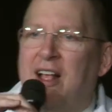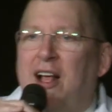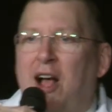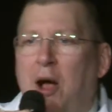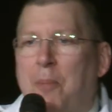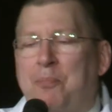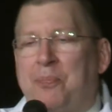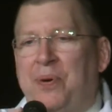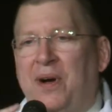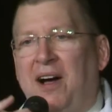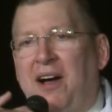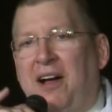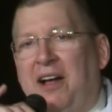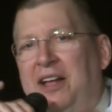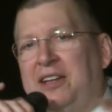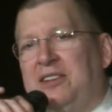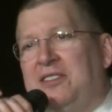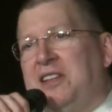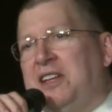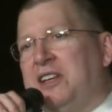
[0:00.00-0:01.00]

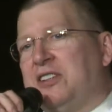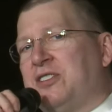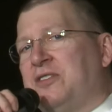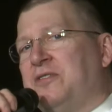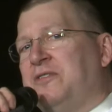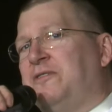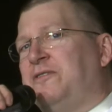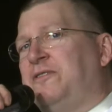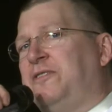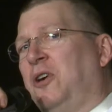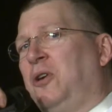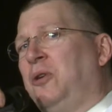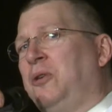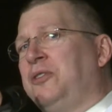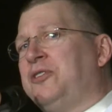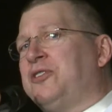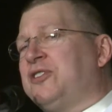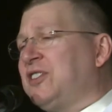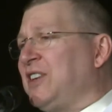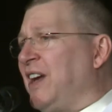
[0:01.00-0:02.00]
upon this
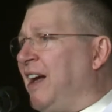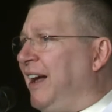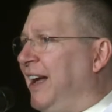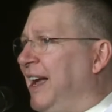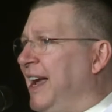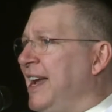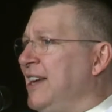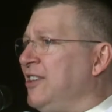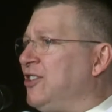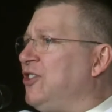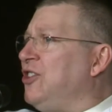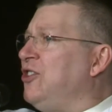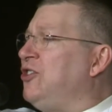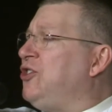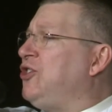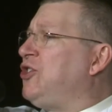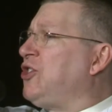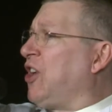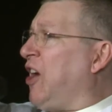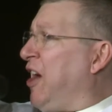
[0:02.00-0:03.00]
full-sized,
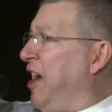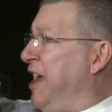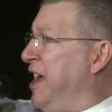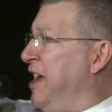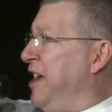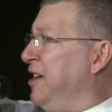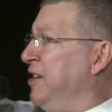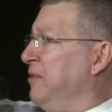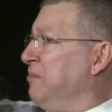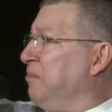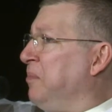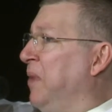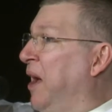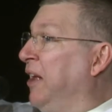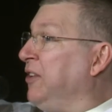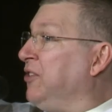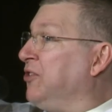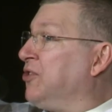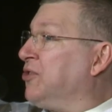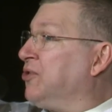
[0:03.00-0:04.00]
giant,
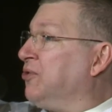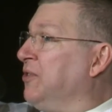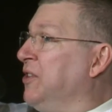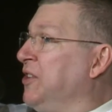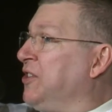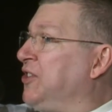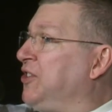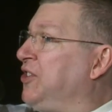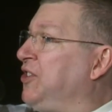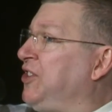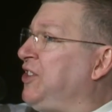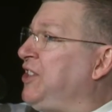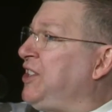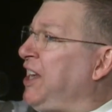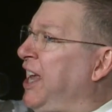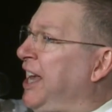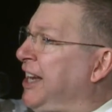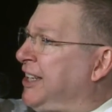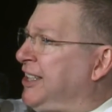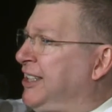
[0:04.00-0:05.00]
monstrous,
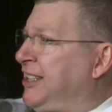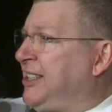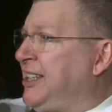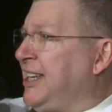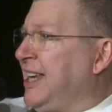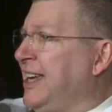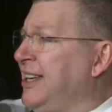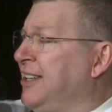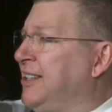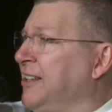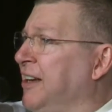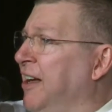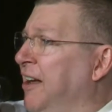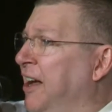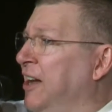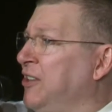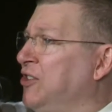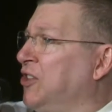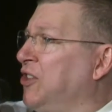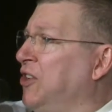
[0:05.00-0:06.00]
sexy
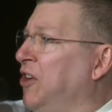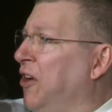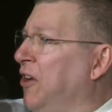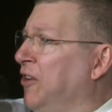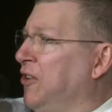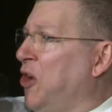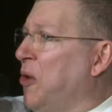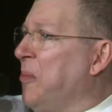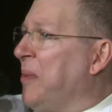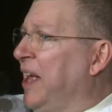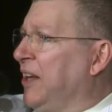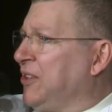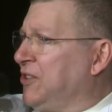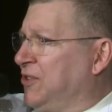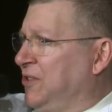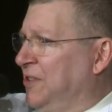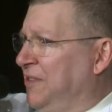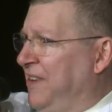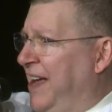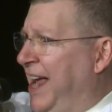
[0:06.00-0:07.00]
Dodge Cargo
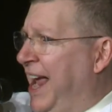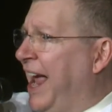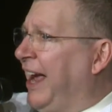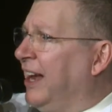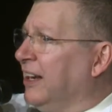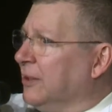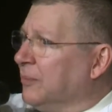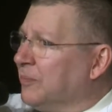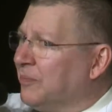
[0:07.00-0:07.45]
Master van.